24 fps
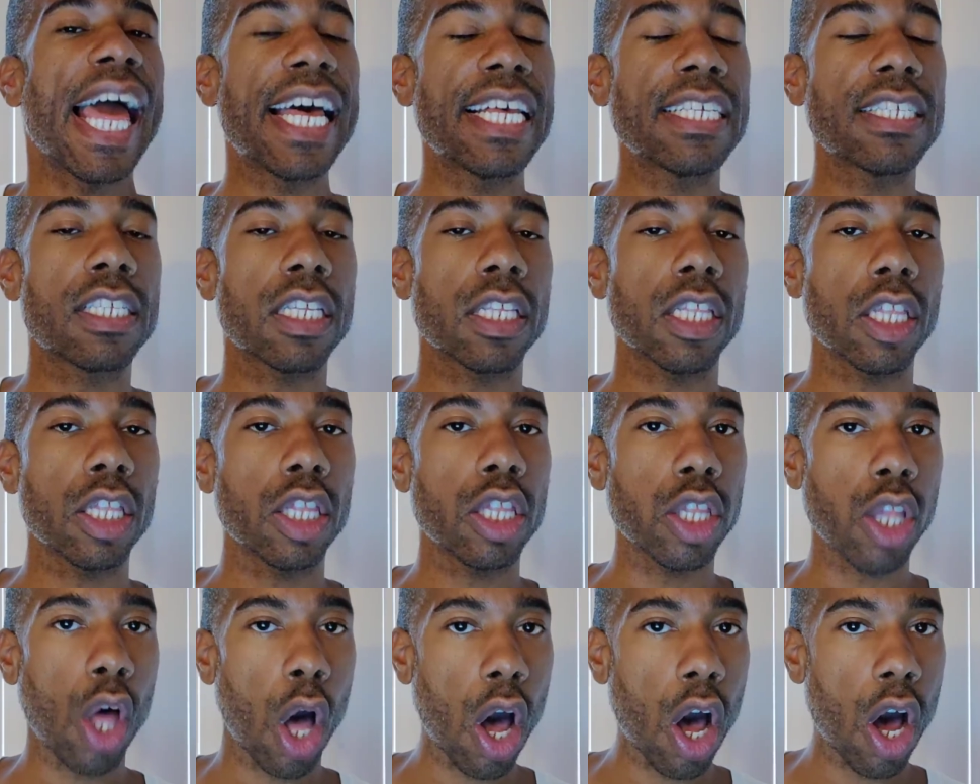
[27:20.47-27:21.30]
As
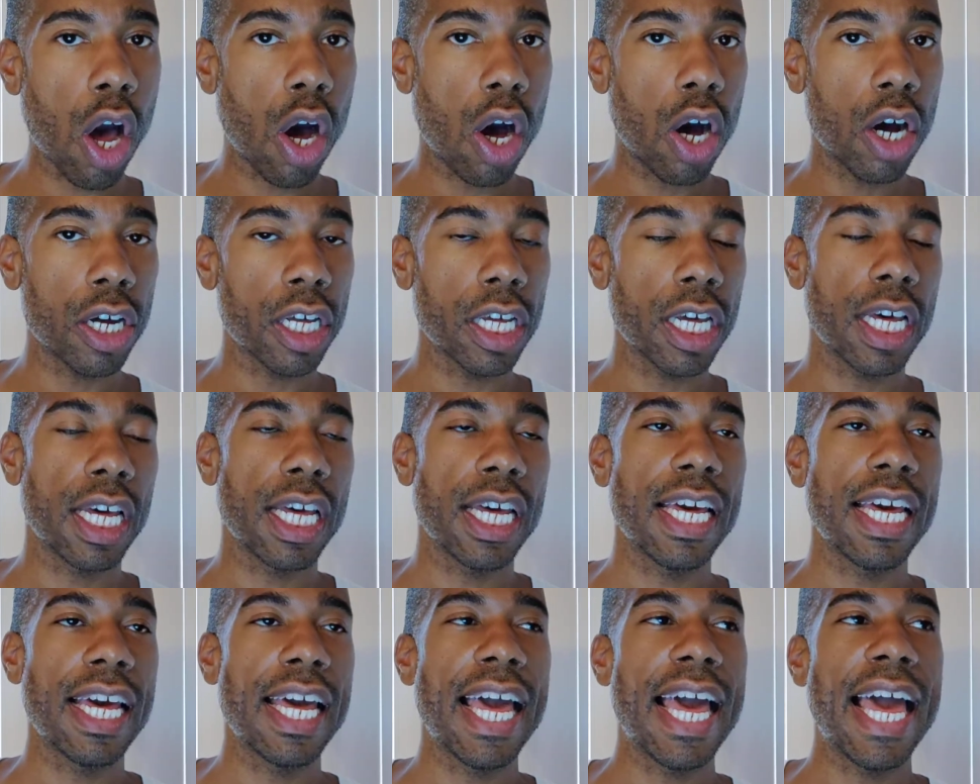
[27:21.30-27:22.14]
long
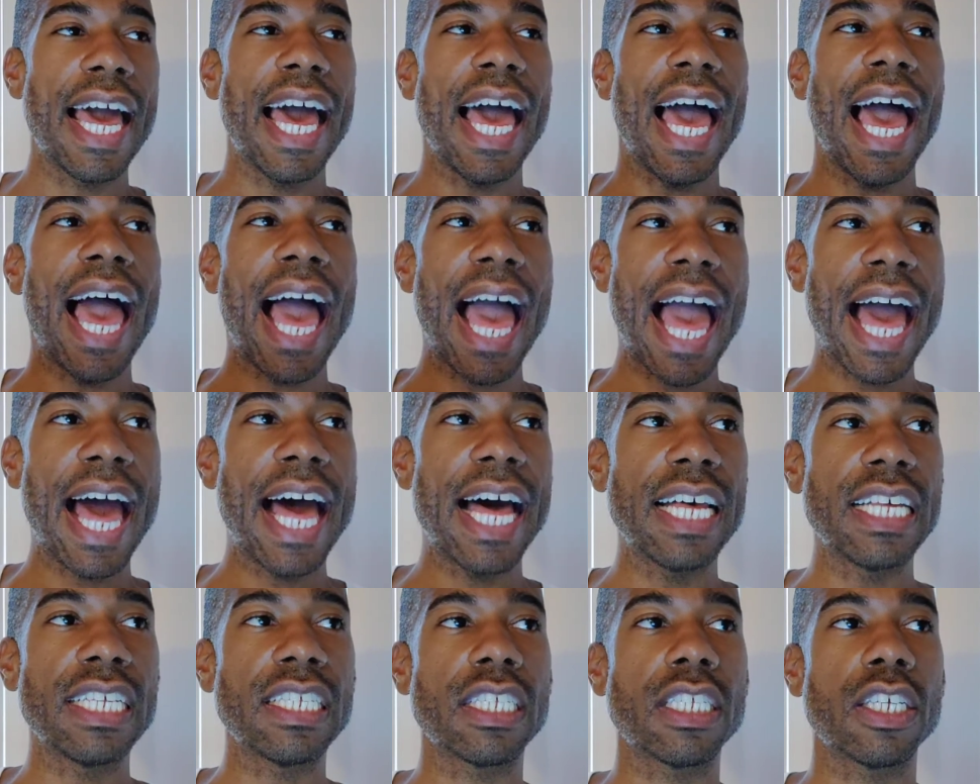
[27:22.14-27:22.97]

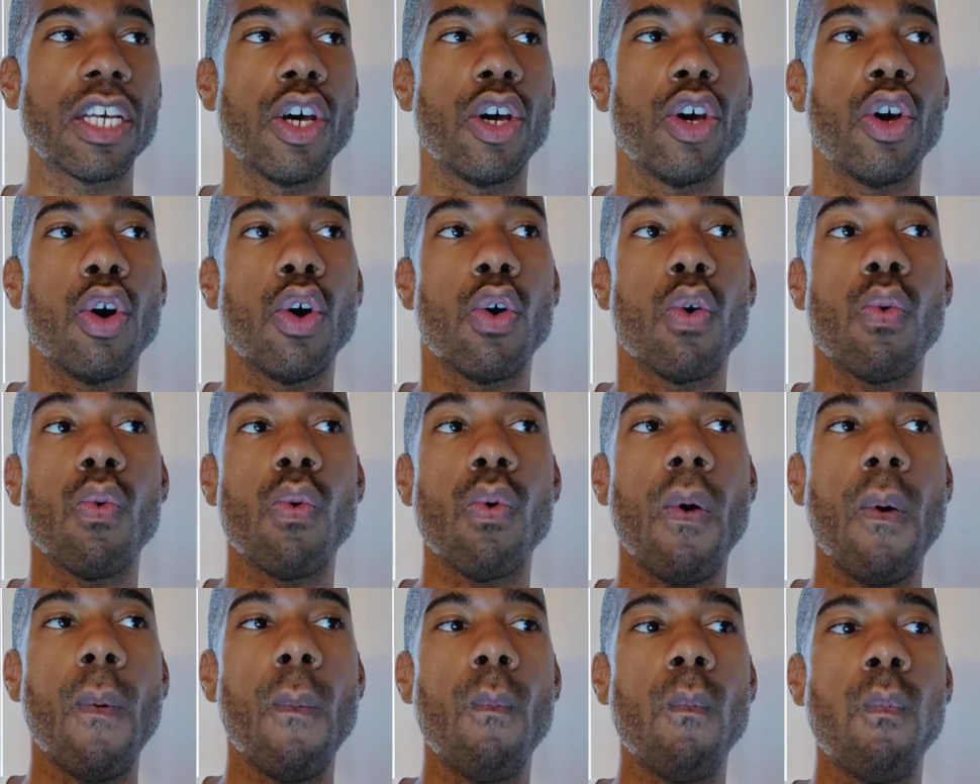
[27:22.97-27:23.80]
as
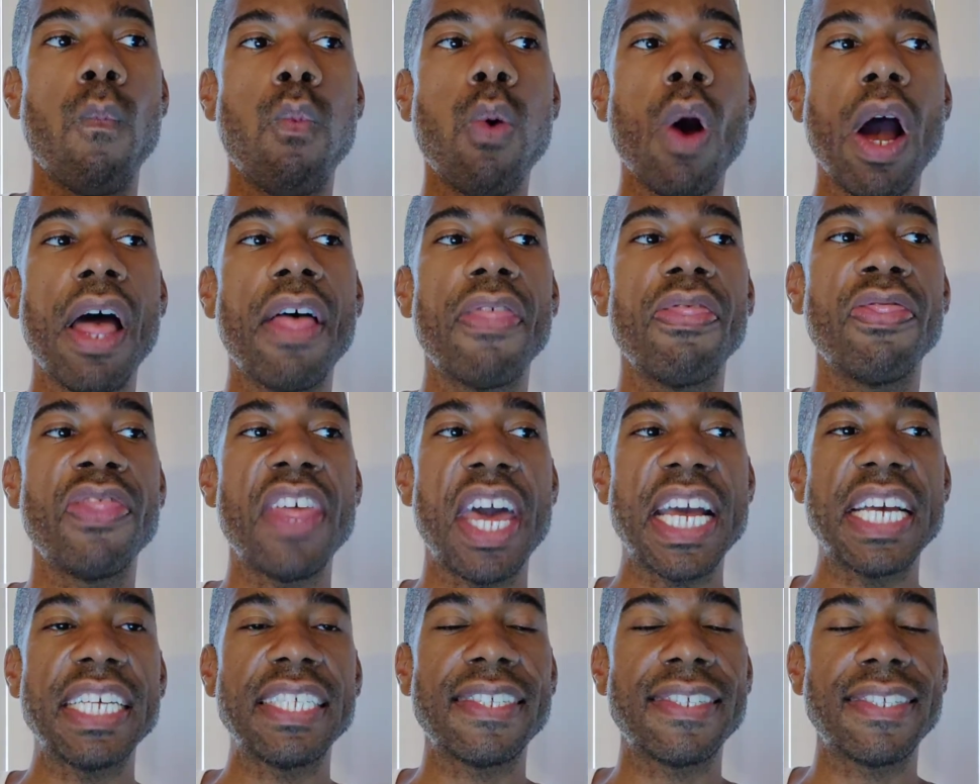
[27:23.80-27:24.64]

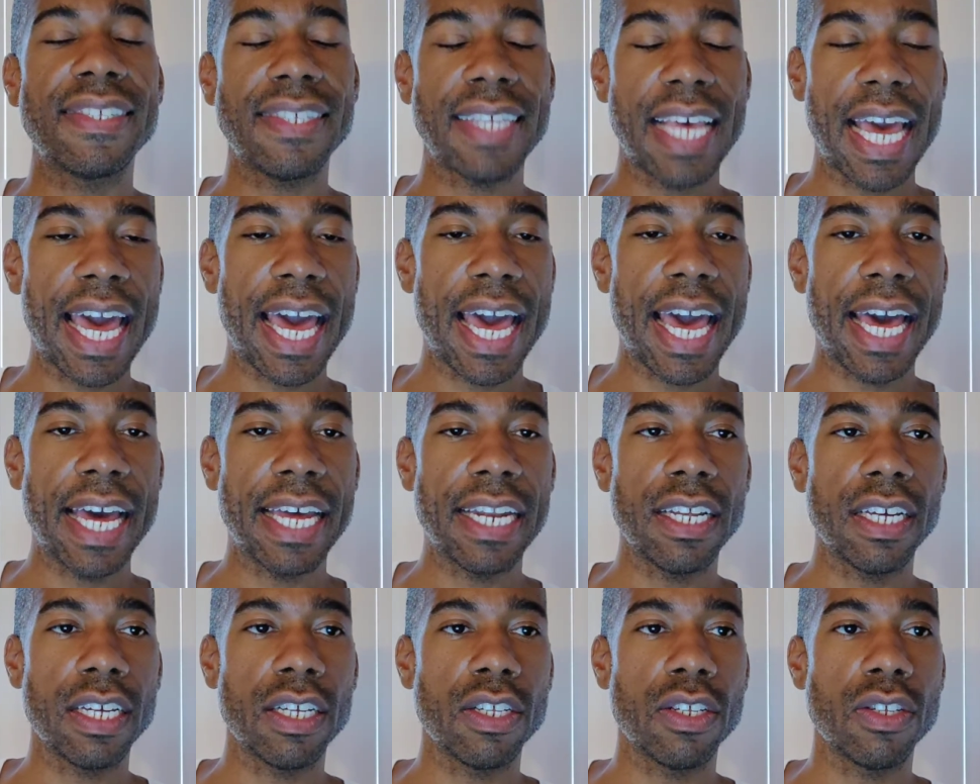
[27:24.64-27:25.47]
what they
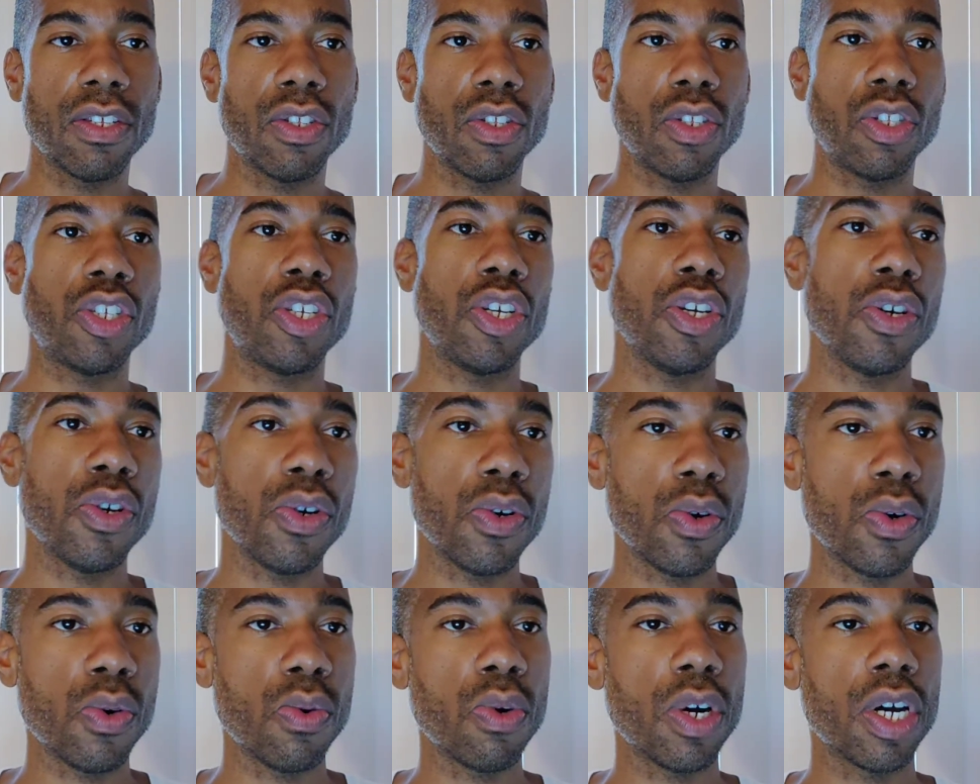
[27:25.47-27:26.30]
said
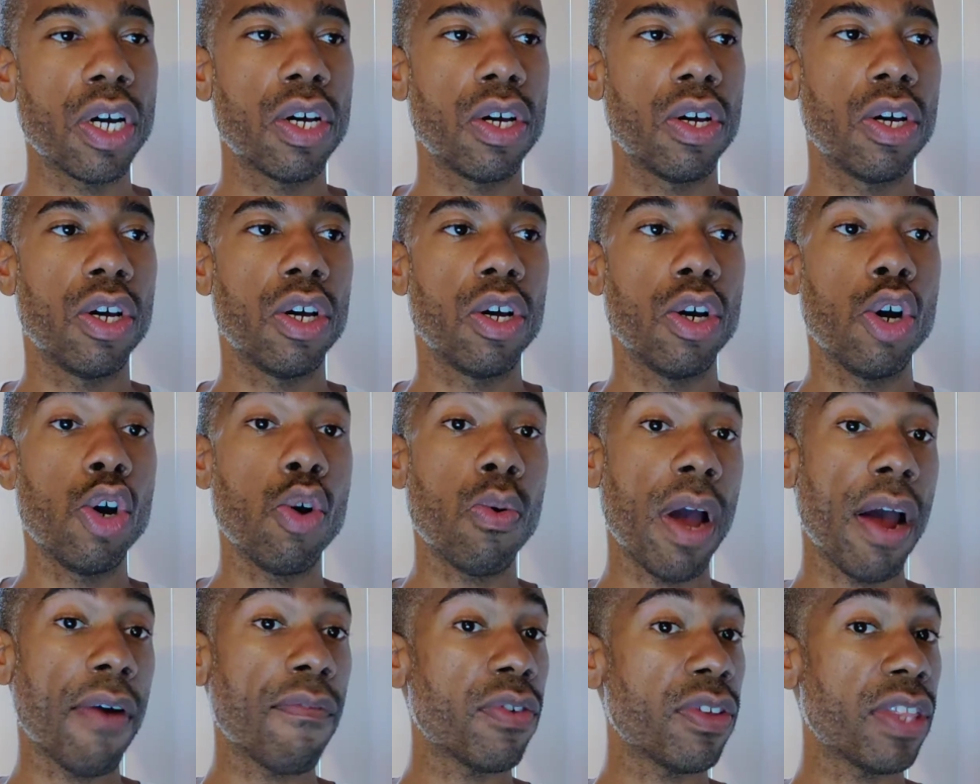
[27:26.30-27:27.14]
to
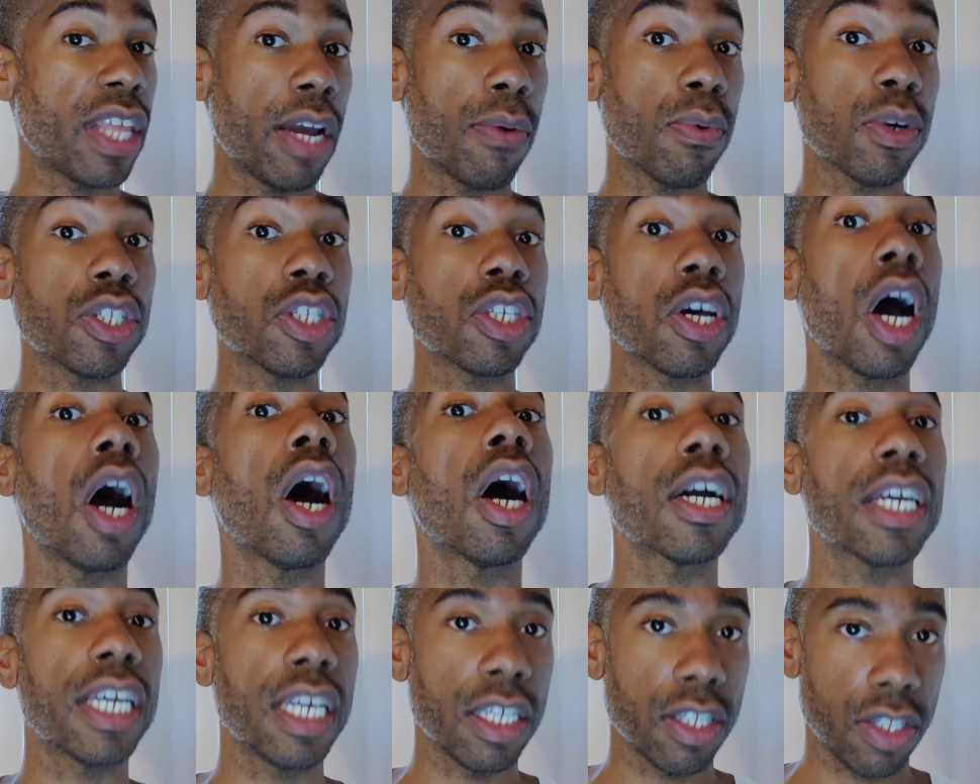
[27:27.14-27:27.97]
whoever they were
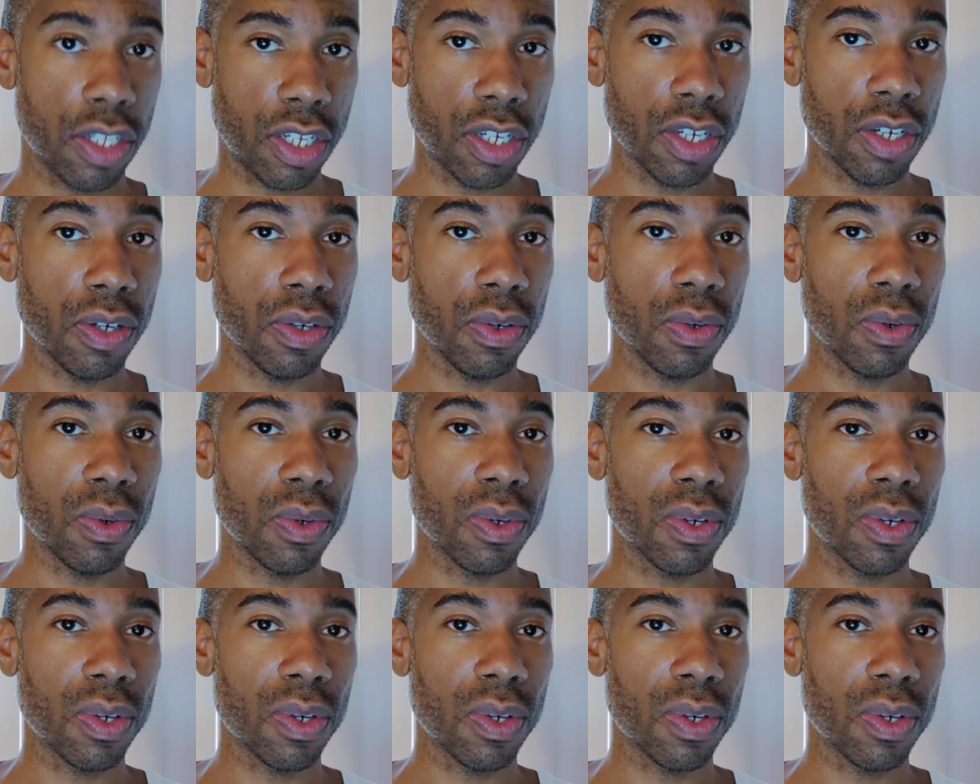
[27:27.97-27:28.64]
talking to